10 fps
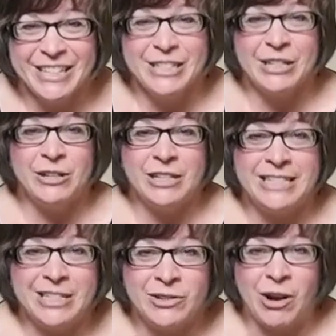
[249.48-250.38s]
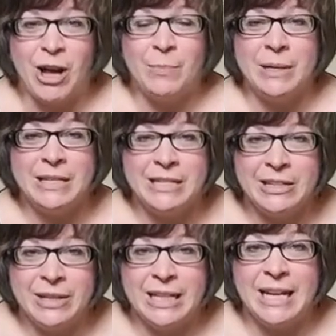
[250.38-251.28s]
So you can just drop into
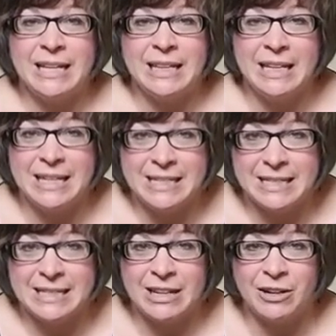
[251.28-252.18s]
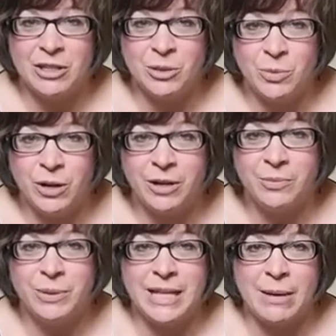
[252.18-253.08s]
it like this, start to work
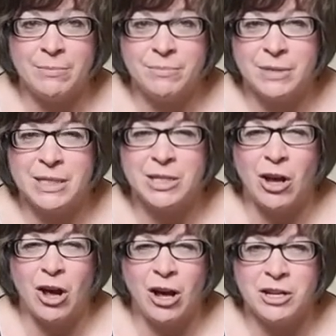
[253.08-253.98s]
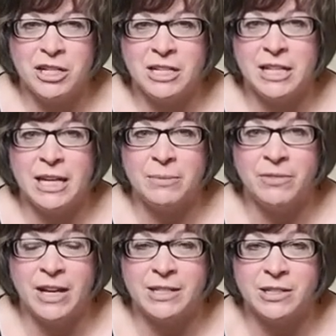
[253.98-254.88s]
with that massage into the hip
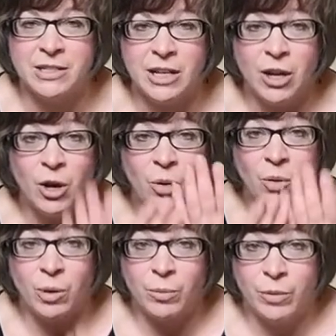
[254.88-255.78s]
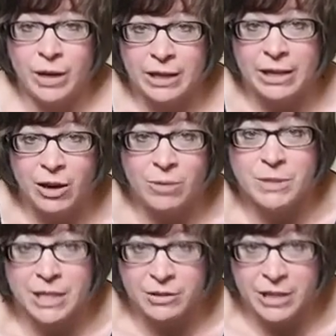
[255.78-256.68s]
flexors, or bring the
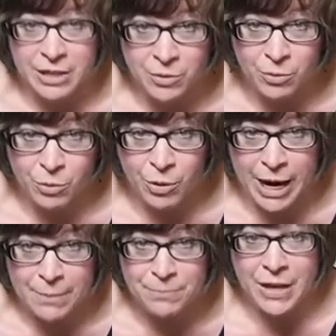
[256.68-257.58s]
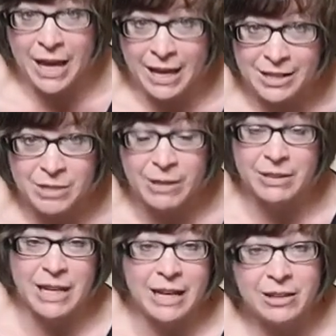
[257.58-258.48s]
arms underneath, wrap the hands around
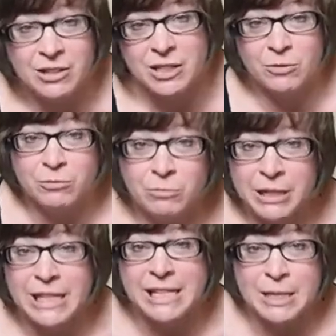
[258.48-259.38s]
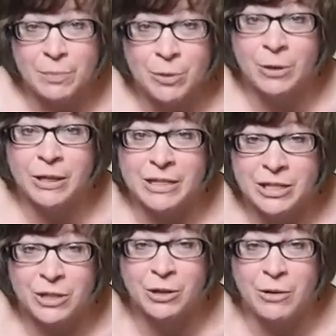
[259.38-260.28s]
the ankles and really pull
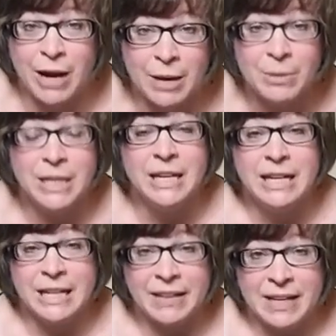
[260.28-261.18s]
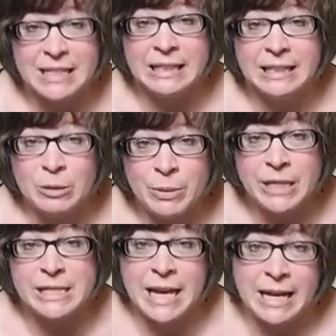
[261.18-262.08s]
into your crab. Now that's a little
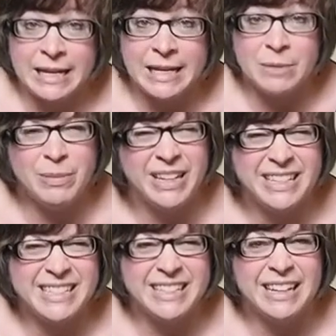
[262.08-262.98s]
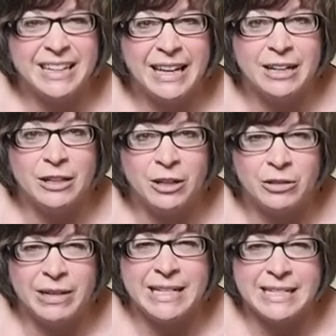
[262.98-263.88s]
bit yangy, but it's, again, a
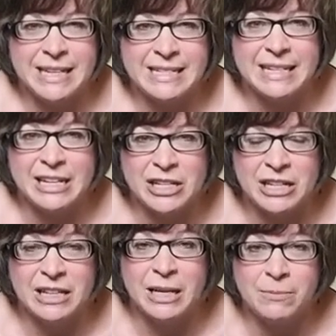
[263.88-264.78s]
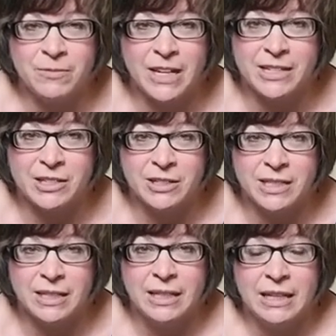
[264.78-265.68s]
great sensation in the hip
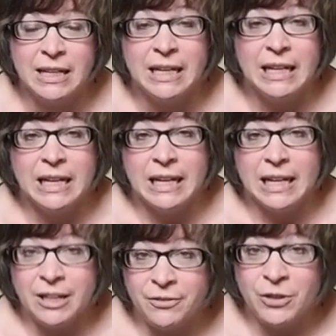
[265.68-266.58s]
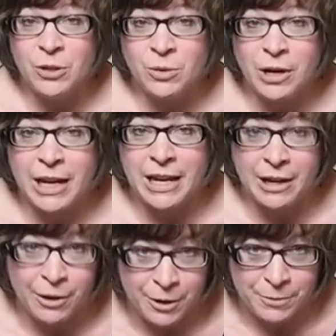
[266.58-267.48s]
flexors. If you're
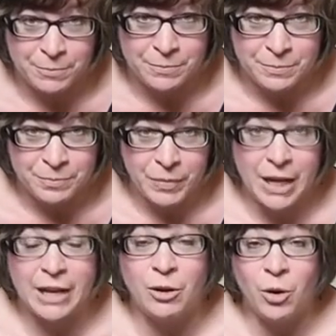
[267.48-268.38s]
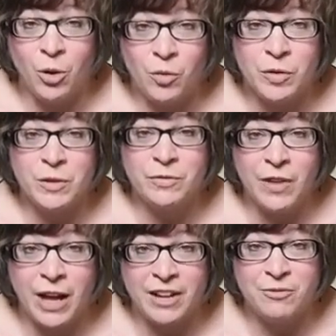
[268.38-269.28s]
here and over the
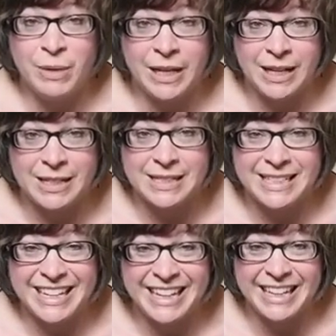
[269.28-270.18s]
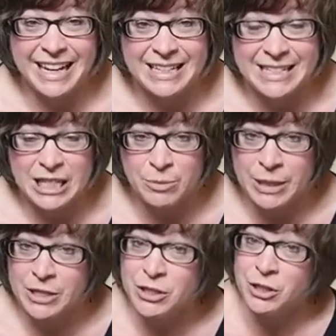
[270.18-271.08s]
5 minutes it gets to
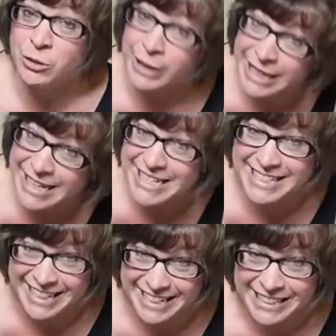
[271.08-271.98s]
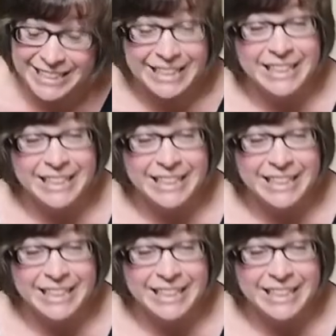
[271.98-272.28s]
be too easy,